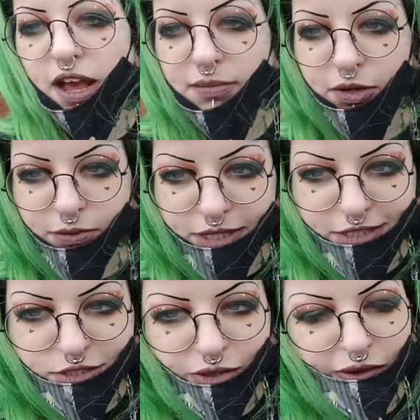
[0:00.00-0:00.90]
I'm
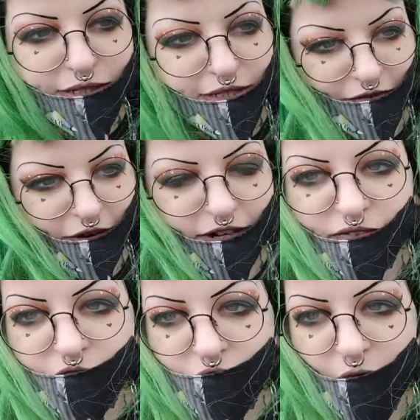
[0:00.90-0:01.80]
almost as tall as the front
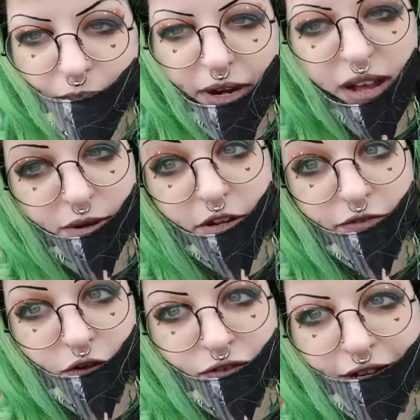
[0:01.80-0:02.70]
of the shop and I'm only
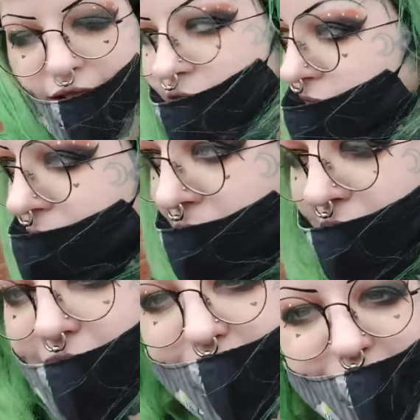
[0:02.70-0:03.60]
4'11".
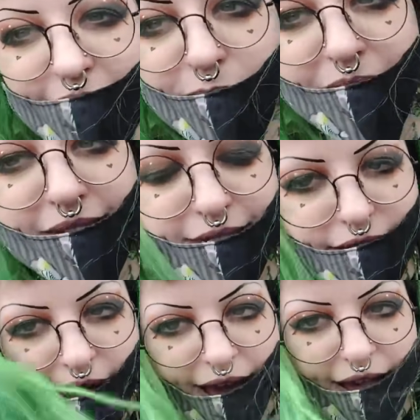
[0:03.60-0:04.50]
The shop is
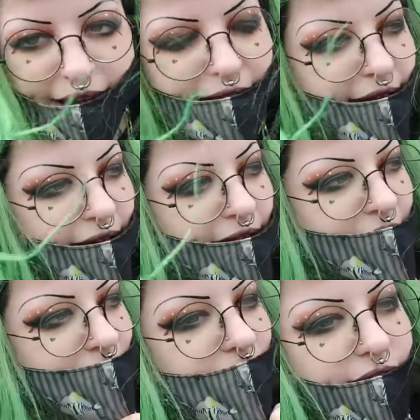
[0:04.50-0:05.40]

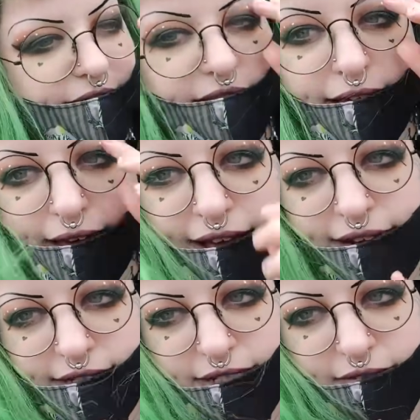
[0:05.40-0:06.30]
tiny! It's like
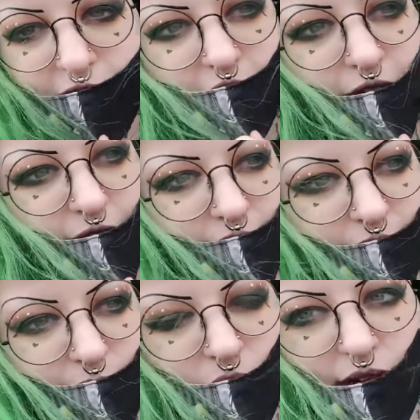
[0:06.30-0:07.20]
Alice's
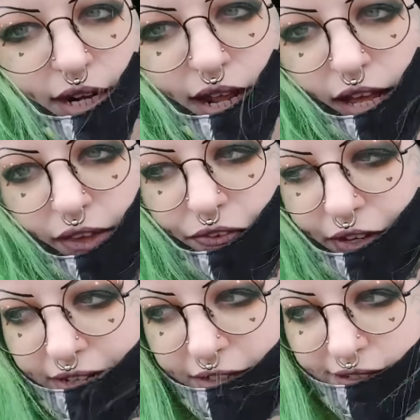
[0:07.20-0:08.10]
vagina in Wonderland.
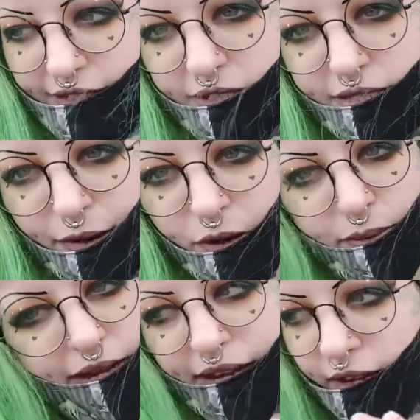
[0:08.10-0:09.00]
It looks so small,
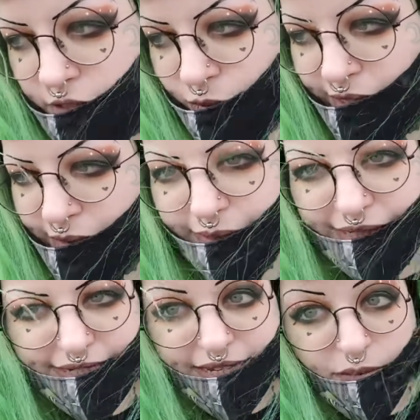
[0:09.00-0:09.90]
but it goes really,
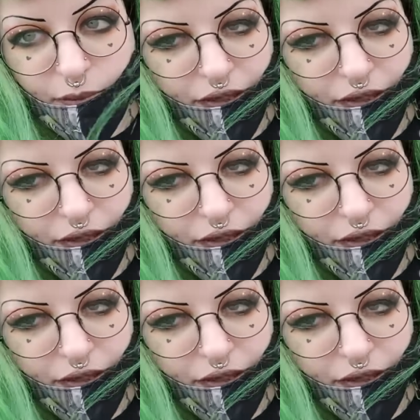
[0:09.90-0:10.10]
really deep.